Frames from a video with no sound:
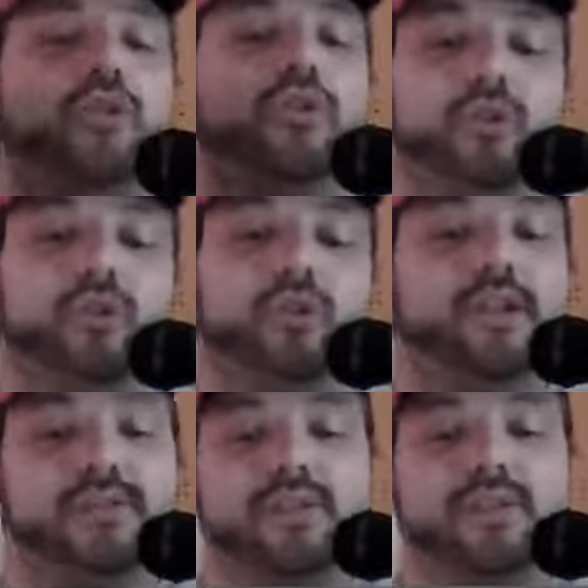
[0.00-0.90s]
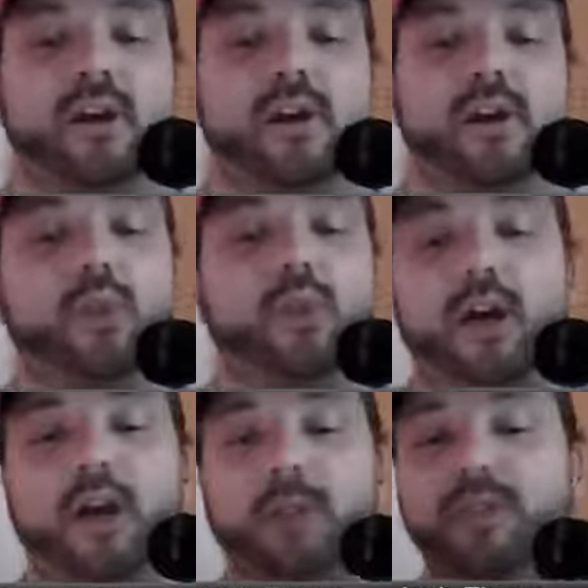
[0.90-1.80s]
you can start with
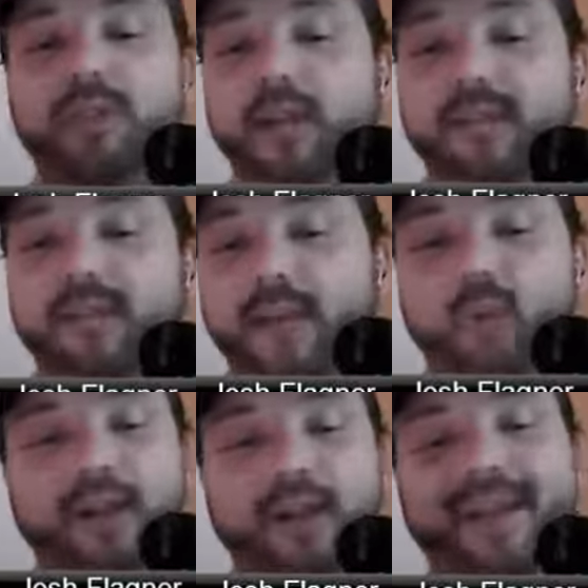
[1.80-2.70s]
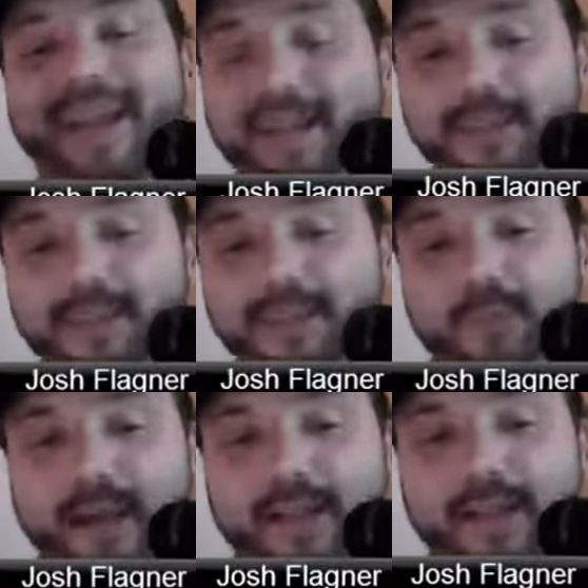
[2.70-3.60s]
our plug time. We're going to end this
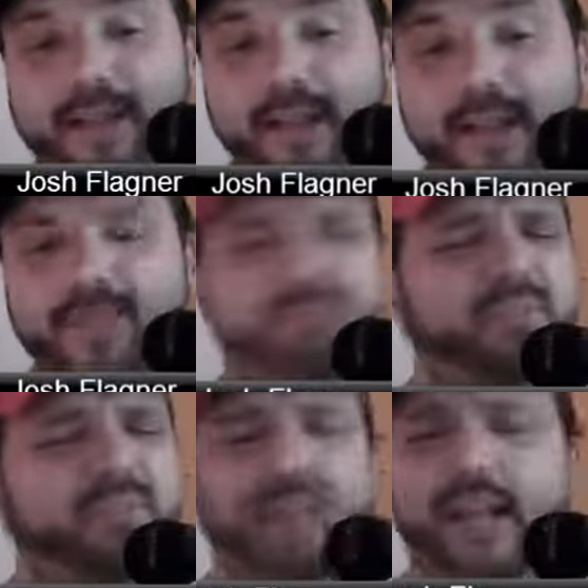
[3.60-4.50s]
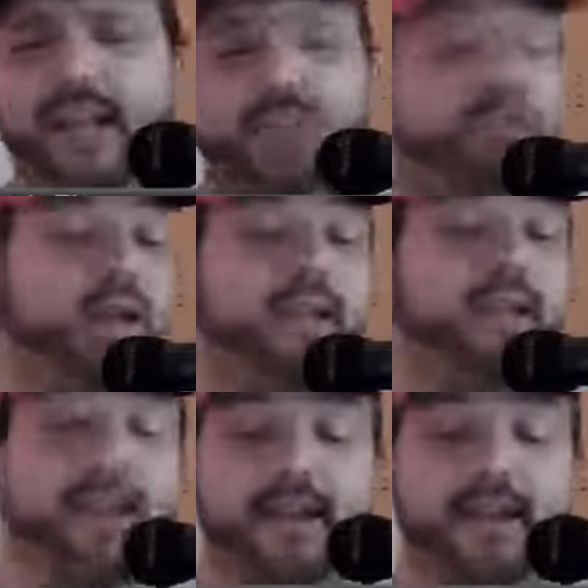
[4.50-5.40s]
podcast
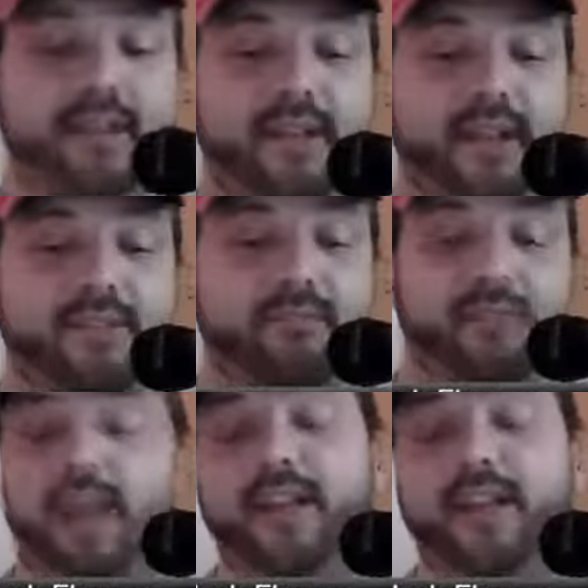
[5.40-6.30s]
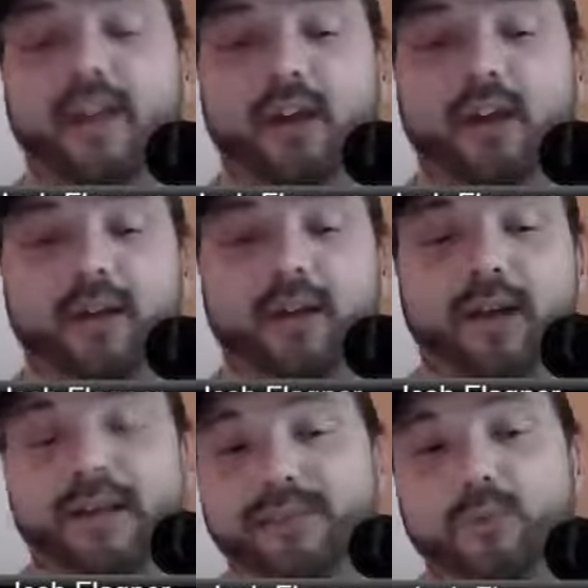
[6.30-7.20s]
/broadcast /hangout. I
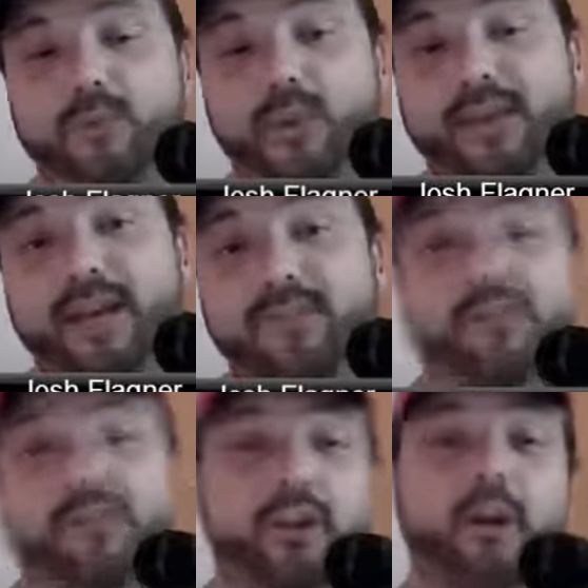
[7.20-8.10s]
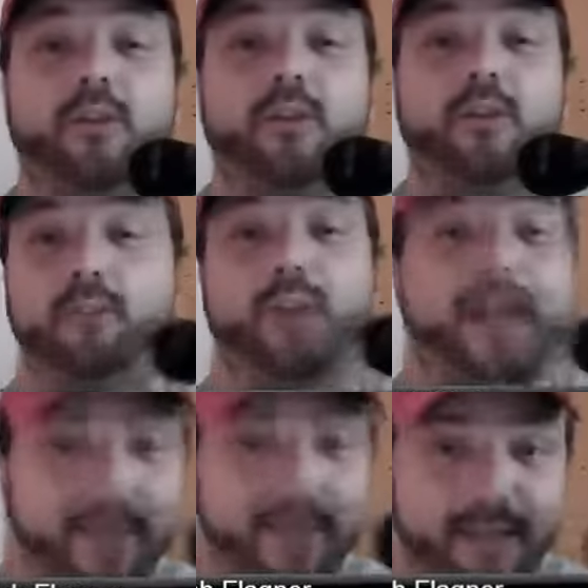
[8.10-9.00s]
guess I'm going to have to figure out a way to
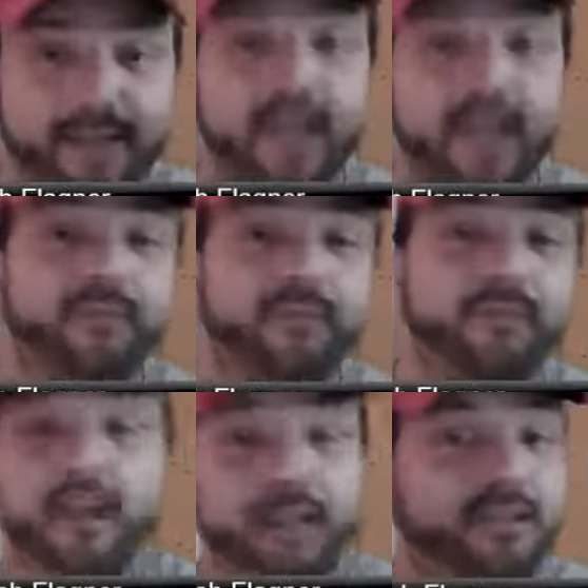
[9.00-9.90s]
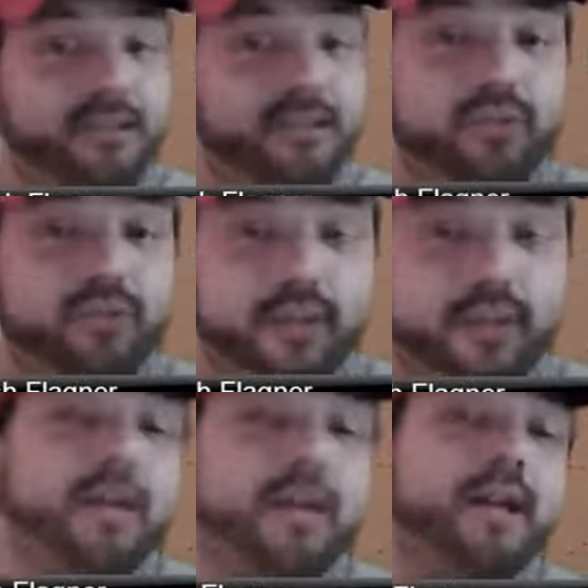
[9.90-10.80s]
brand these if we're going to continue doing
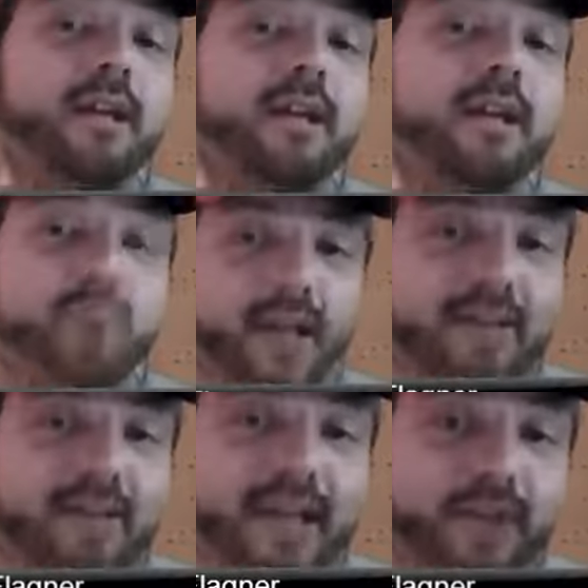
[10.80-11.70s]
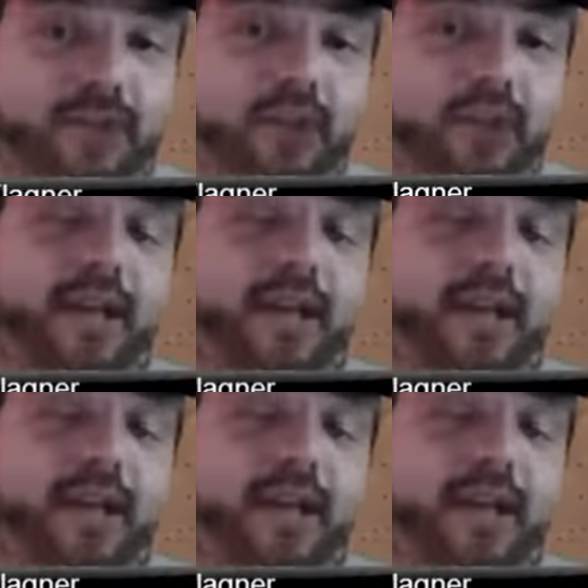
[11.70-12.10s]
them. Plug time for you,